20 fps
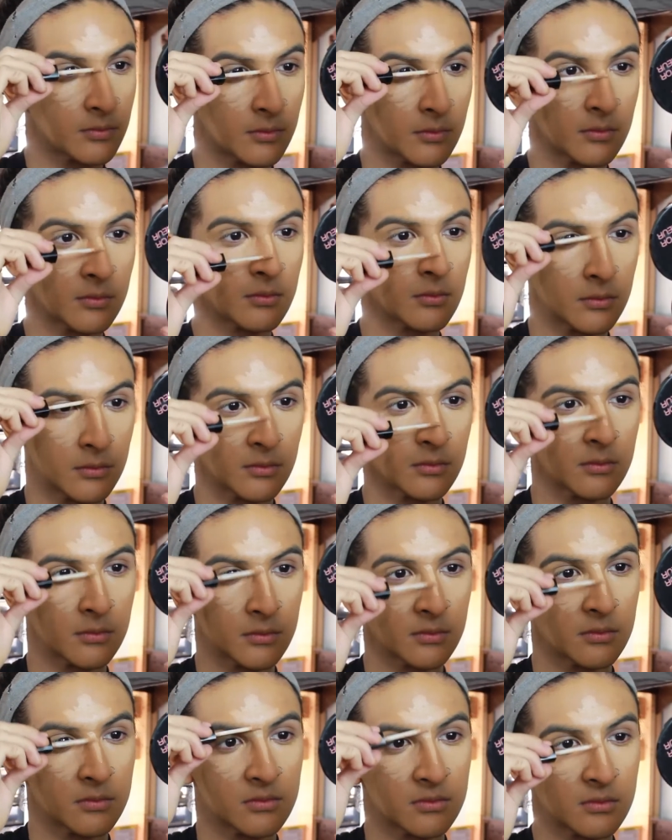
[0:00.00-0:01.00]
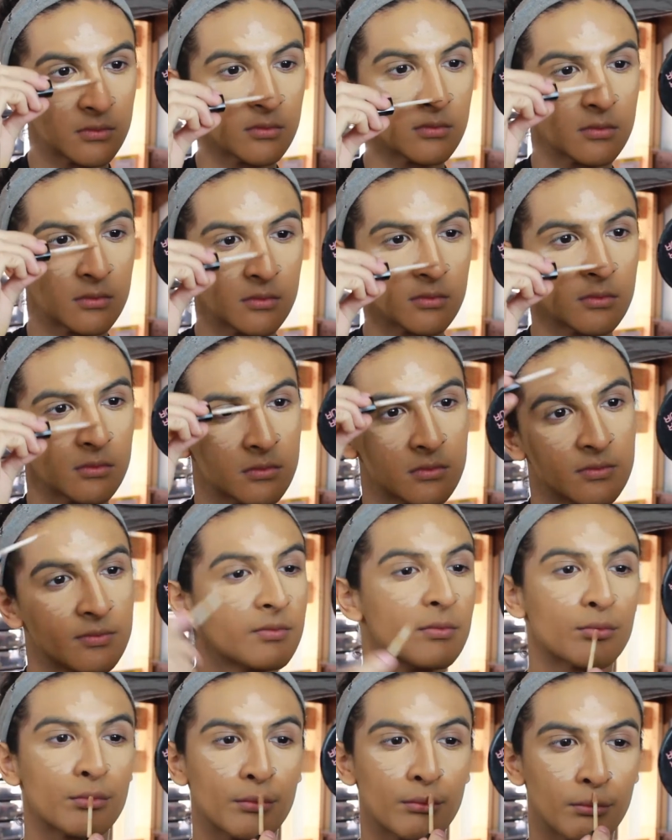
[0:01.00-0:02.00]

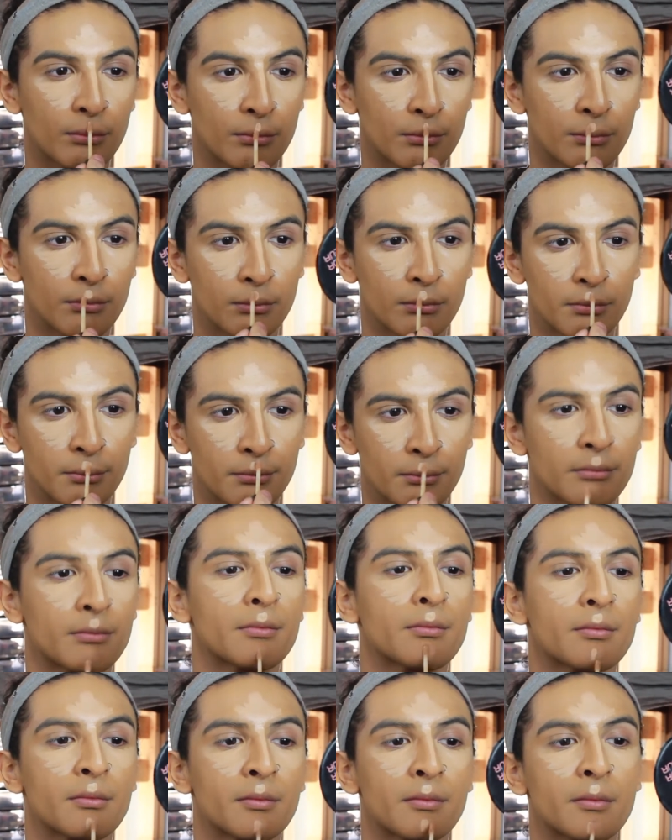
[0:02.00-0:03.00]
(silence)